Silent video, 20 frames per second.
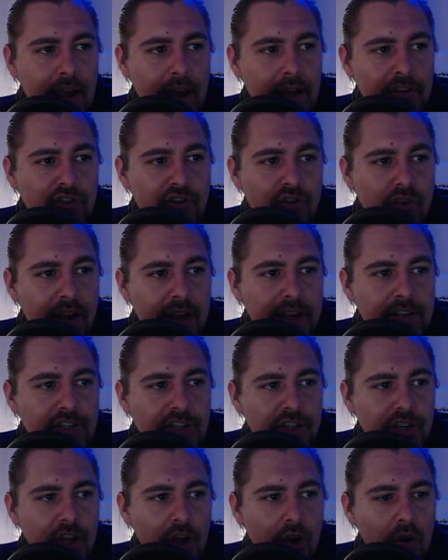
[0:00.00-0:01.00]
trade
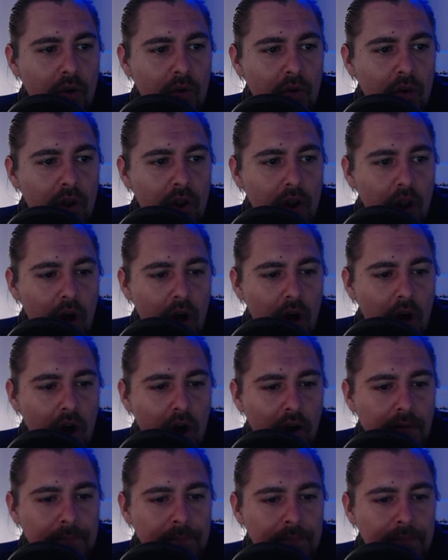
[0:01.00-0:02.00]
to go
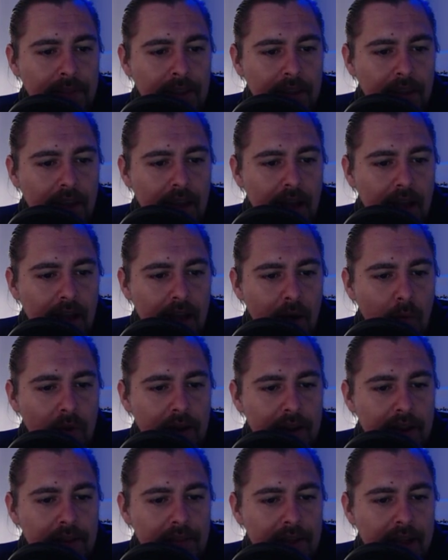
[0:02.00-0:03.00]
long
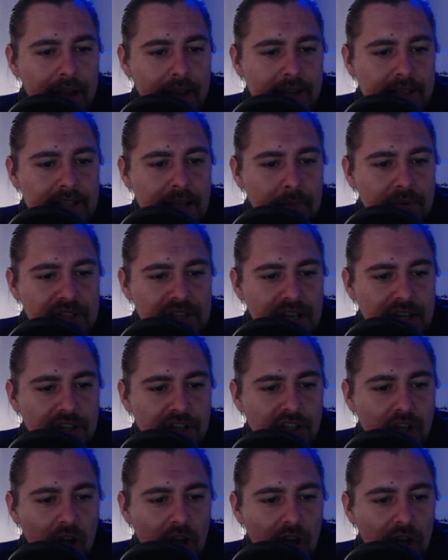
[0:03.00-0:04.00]
with a 10%
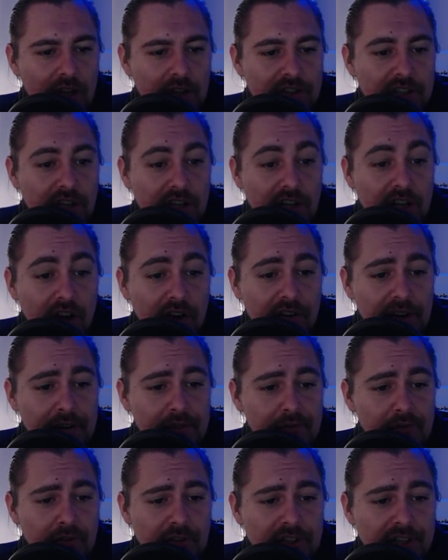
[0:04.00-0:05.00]
stop loss, currently
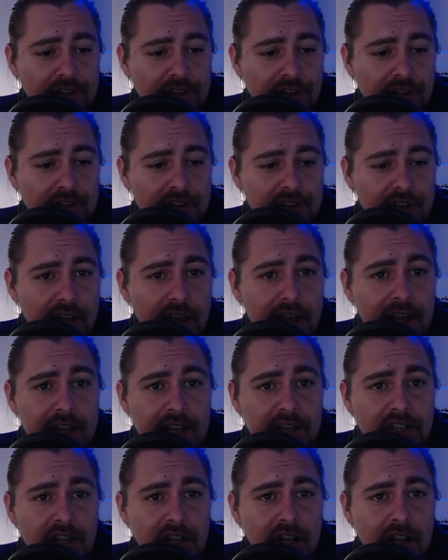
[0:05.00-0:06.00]
$14 in that. It
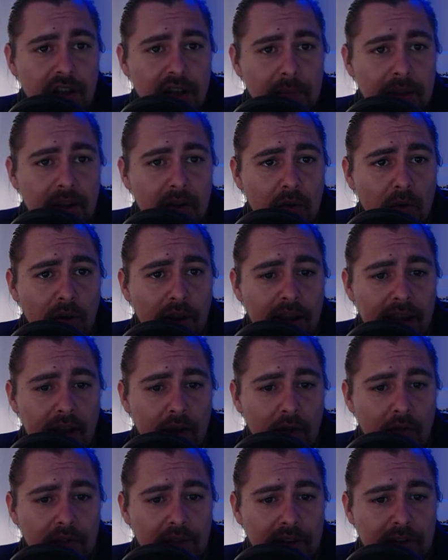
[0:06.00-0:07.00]
is climbing quite
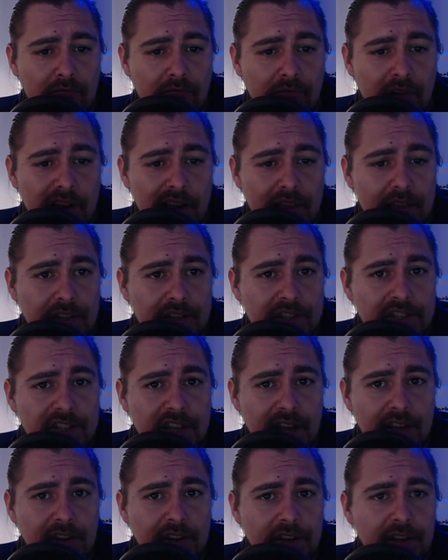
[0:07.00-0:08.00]
healthily right this
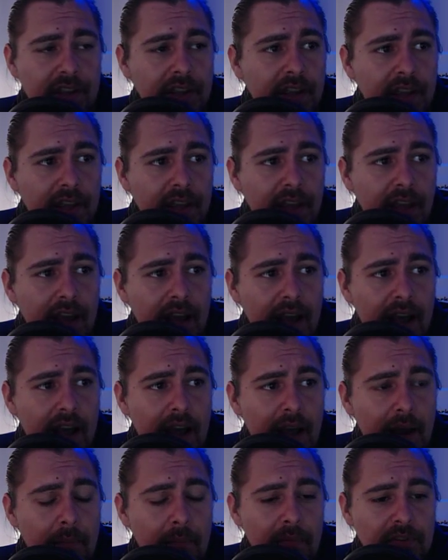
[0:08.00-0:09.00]
second.
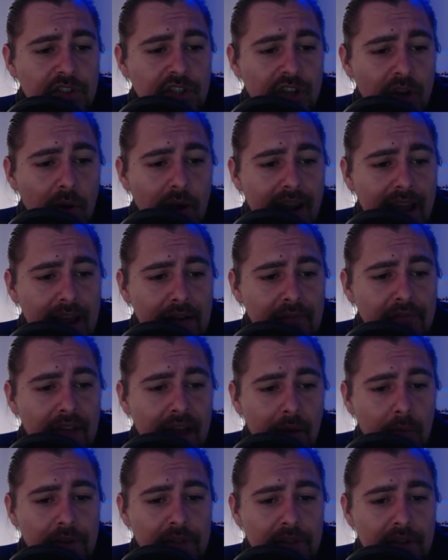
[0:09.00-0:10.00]
So I have
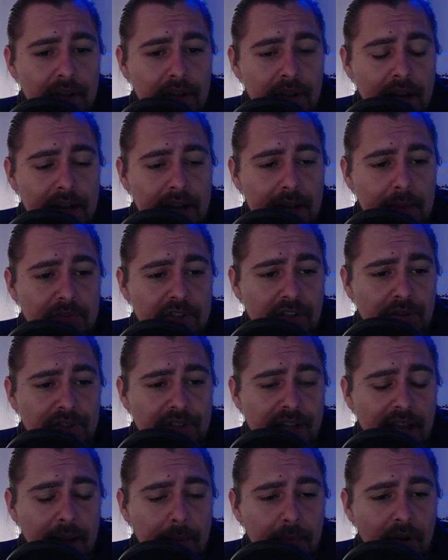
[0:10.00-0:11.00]
that with an absolute
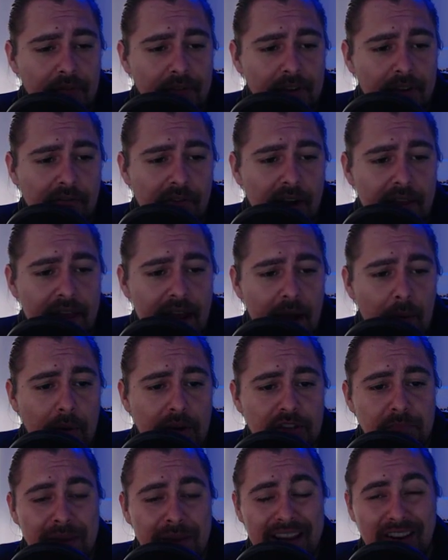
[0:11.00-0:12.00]
take profit right there,
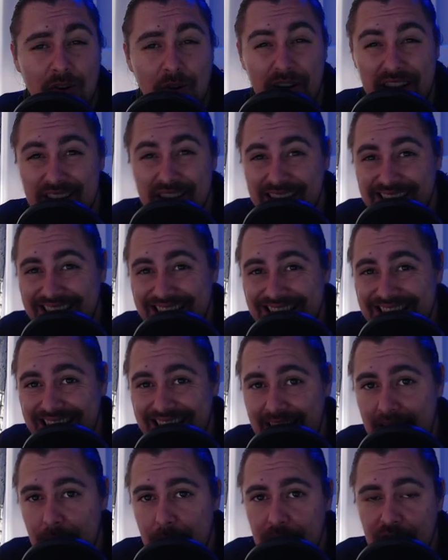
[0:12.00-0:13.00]
whereas Bitcoin is a
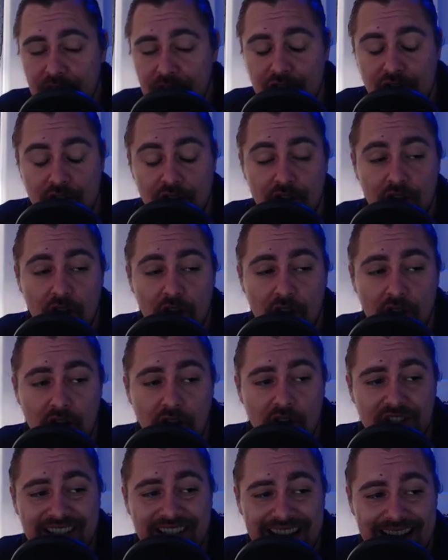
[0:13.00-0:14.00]
DCA position, a dollar
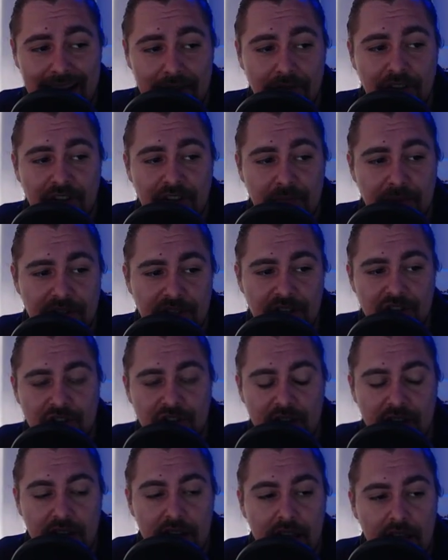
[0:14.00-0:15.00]
cost average
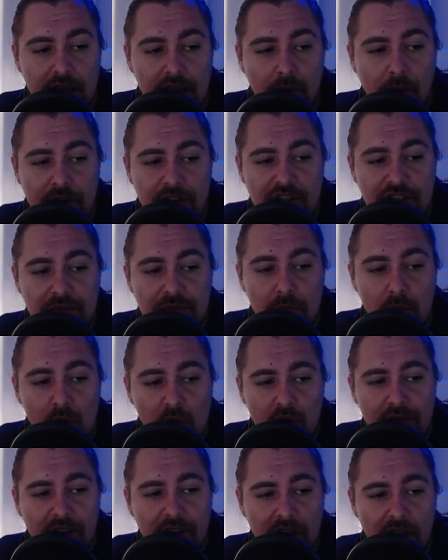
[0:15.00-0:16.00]
position, which is
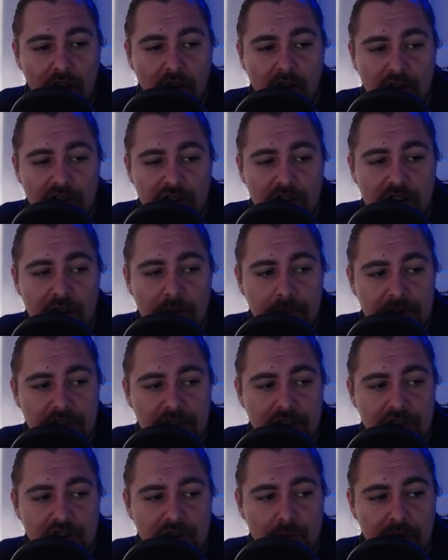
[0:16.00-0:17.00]
more of a long-term
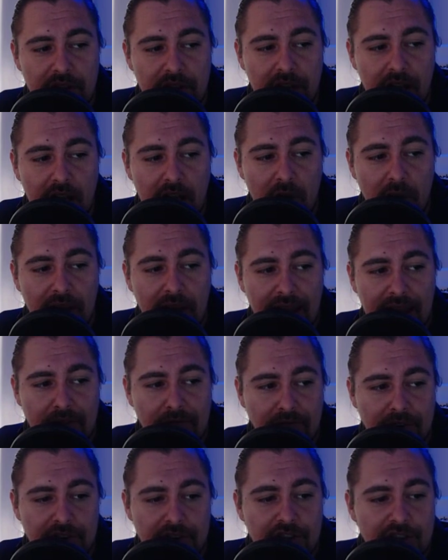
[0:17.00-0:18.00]
position with a lower
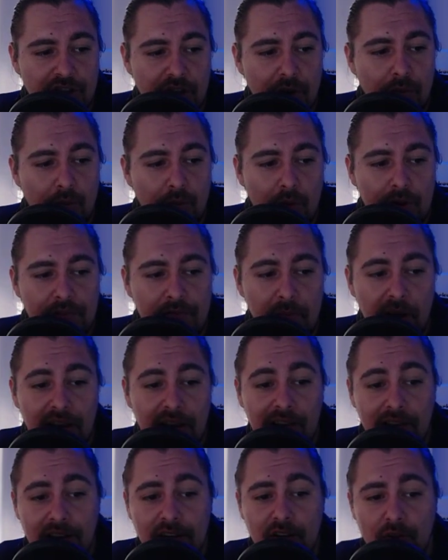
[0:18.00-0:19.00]
leverage. So with my
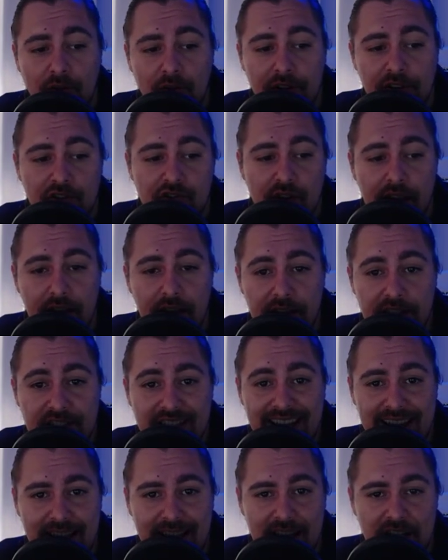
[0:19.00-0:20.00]
Litecoin trade, it's
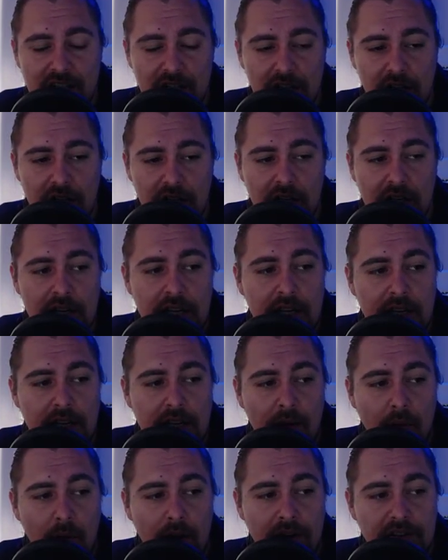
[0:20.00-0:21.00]
10x long,
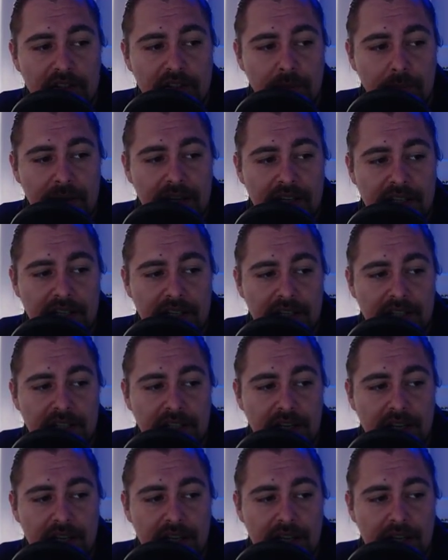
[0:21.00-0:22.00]
whereas the
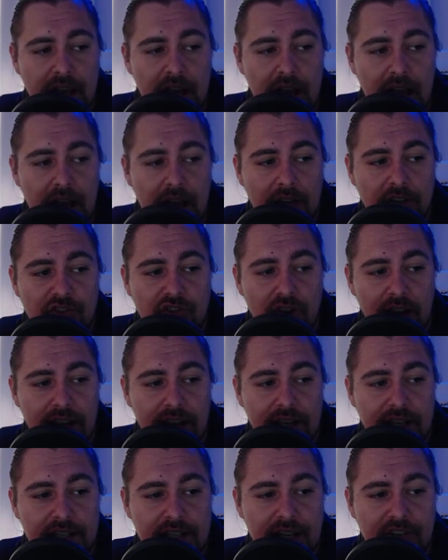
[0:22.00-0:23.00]
BTC
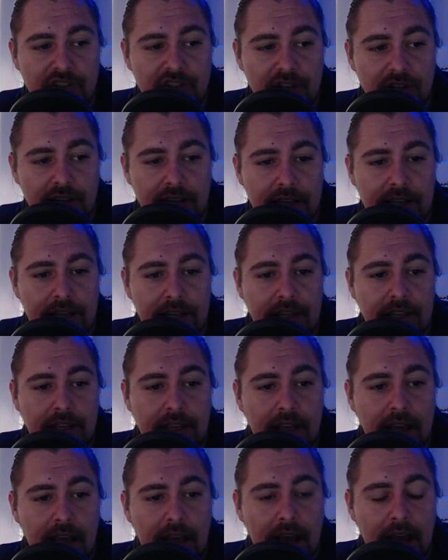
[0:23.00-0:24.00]
trade is actually
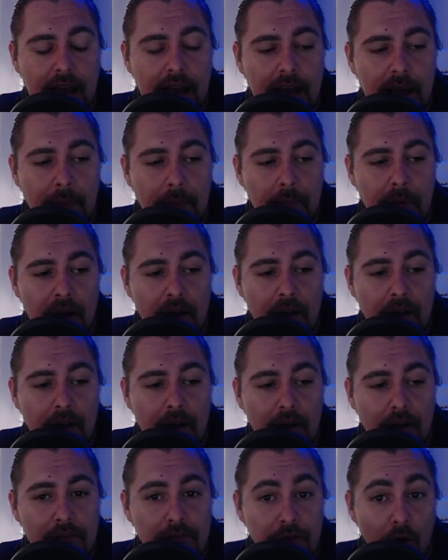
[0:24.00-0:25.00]

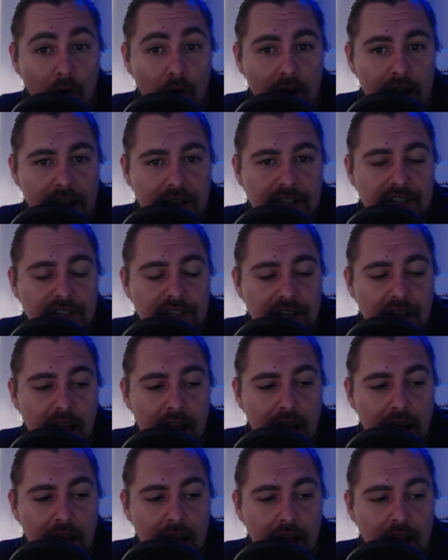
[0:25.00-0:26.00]
a 4x
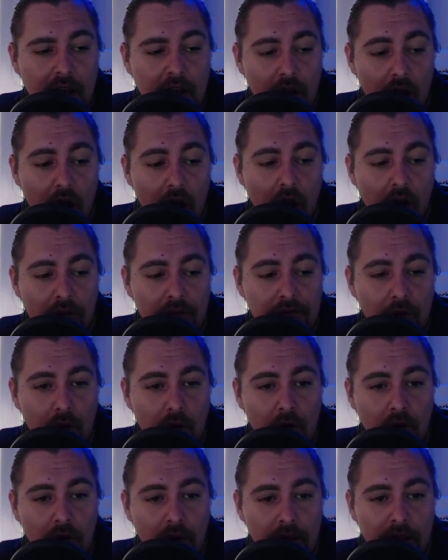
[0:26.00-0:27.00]
long,
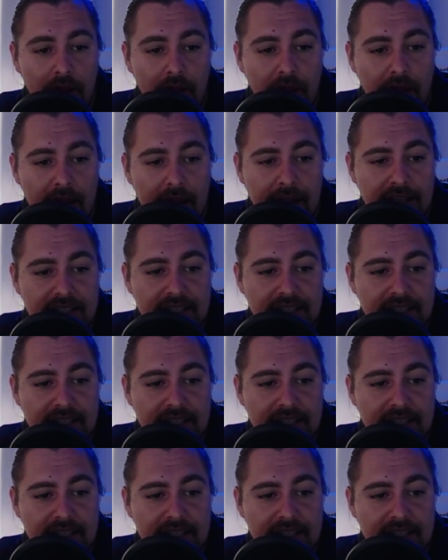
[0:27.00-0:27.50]
4x